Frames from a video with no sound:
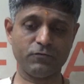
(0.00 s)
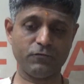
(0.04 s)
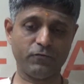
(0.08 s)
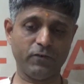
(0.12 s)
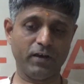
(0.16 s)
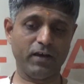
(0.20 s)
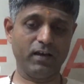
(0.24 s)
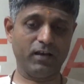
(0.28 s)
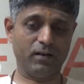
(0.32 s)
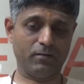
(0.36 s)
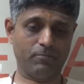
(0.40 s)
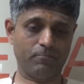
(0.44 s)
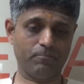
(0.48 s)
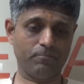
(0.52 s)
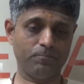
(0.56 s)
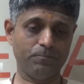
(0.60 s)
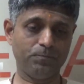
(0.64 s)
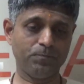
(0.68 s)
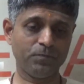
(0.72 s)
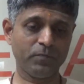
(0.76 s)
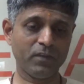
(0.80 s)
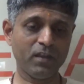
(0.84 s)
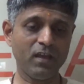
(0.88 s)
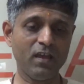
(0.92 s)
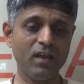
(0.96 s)
fair
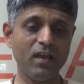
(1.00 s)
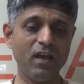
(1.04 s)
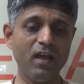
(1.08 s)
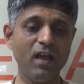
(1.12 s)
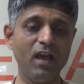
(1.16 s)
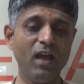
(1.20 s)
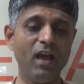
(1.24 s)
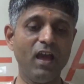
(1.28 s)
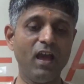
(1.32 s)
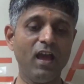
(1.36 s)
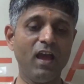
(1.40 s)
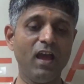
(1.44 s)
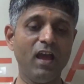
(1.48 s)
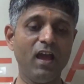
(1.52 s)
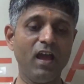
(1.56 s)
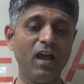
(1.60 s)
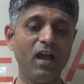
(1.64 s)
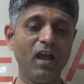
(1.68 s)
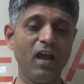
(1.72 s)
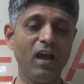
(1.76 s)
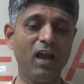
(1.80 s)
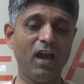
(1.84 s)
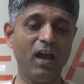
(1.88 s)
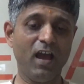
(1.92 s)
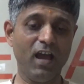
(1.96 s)

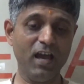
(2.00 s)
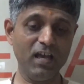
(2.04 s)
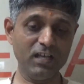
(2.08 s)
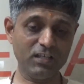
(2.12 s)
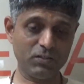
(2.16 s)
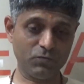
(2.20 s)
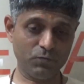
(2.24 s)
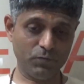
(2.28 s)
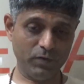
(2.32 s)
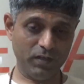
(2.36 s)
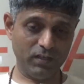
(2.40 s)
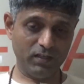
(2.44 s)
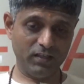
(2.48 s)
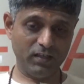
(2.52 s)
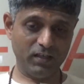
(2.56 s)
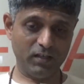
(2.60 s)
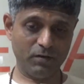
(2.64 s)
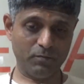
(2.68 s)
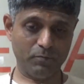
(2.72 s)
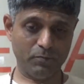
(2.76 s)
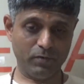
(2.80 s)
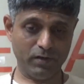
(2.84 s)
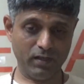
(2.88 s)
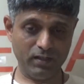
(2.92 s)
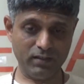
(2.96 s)
as when
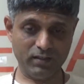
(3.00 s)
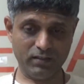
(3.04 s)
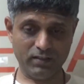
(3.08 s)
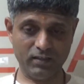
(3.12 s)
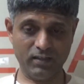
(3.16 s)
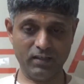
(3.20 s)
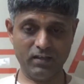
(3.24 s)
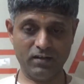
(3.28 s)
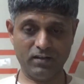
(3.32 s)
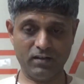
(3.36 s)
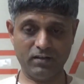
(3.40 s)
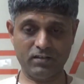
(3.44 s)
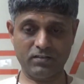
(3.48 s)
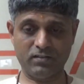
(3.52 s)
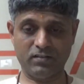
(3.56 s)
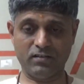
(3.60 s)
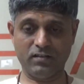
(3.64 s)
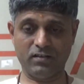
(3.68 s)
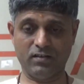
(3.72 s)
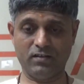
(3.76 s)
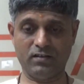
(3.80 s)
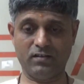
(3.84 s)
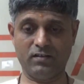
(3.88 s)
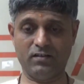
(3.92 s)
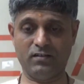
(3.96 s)
their breath enriched
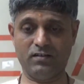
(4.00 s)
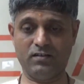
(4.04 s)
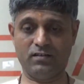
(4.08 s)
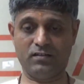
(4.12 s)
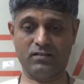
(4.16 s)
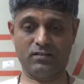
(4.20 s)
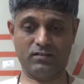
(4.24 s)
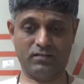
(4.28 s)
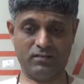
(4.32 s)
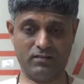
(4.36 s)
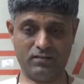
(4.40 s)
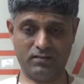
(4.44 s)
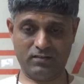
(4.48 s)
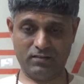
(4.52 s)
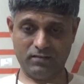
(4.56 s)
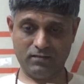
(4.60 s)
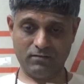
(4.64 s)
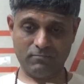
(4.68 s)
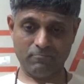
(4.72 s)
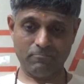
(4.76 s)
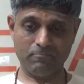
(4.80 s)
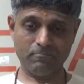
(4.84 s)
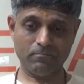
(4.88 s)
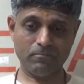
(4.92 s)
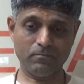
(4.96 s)
the
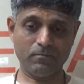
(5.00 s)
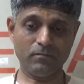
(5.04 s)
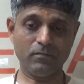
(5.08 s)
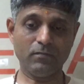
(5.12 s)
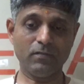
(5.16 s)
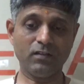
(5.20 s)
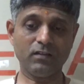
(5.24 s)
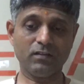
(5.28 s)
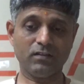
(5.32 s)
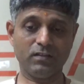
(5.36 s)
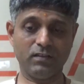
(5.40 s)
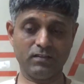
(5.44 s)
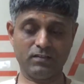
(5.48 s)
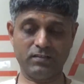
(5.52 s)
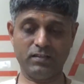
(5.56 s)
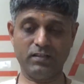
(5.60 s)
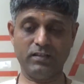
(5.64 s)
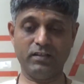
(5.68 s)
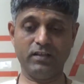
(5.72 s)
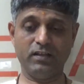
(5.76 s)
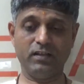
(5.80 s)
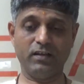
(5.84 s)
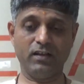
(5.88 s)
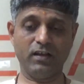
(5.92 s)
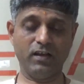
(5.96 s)

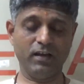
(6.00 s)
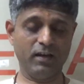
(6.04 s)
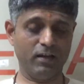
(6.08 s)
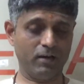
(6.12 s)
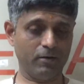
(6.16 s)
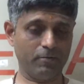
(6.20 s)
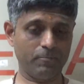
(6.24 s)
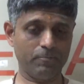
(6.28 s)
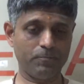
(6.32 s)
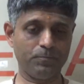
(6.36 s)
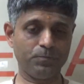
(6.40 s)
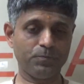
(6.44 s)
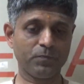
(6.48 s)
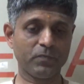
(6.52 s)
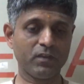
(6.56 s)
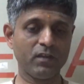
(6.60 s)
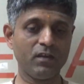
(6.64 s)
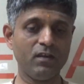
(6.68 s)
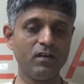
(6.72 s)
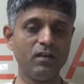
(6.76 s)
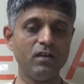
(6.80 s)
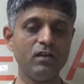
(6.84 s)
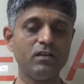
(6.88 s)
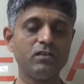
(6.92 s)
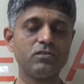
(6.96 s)
Thessalian air.
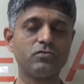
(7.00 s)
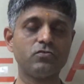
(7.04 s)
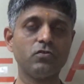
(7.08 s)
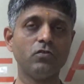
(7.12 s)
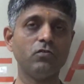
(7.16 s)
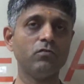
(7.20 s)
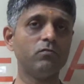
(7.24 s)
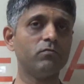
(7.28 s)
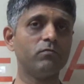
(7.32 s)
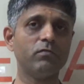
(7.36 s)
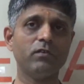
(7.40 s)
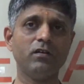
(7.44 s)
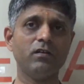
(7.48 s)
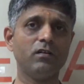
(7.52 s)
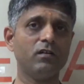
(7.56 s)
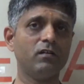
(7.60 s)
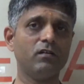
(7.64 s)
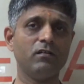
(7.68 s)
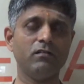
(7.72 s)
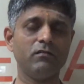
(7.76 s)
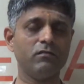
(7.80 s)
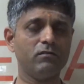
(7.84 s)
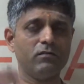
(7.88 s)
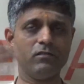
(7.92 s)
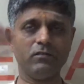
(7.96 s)
So
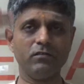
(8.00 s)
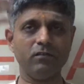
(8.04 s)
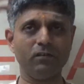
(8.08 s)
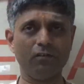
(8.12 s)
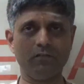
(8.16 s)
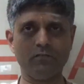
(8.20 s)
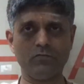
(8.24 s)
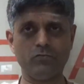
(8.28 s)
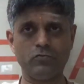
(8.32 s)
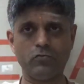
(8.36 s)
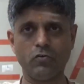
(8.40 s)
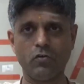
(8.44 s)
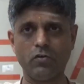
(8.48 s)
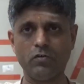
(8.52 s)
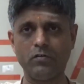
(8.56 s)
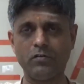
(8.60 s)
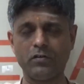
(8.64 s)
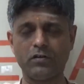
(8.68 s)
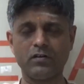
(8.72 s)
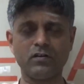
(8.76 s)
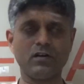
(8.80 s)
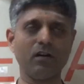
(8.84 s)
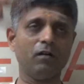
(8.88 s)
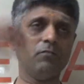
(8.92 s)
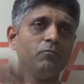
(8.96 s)

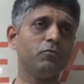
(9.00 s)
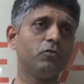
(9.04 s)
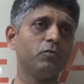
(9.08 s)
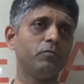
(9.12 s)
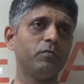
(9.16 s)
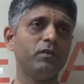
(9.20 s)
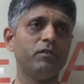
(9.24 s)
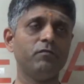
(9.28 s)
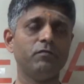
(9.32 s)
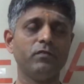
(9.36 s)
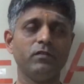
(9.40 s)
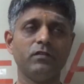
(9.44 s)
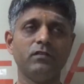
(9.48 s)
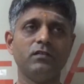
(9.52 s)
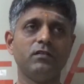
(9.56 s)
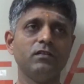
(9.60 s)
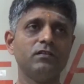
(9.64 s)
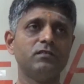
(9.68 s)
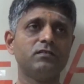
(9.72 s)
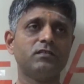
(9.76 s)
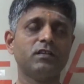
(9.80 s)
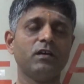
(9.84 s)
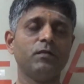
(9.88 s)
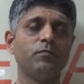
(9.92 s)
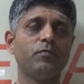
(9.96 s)
don't come to me with
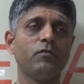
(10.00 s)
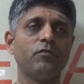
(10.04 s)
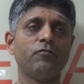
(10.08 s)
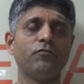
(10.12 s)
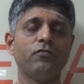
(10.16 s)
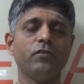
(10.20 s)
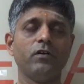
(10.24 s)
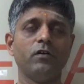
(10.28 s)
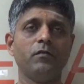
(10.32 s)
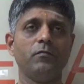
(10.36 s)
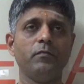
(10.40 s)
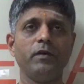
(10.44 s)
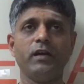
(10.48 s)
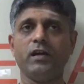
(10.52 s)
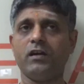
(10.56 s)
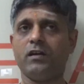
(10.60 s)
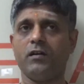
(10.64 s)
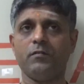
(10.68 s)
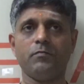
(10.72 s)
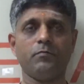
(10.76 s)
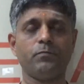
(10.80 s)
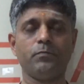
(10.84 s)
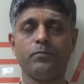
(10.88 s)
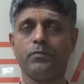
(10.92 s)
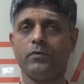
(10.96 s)
this type of
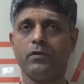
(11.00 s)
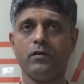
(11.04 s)
makeup.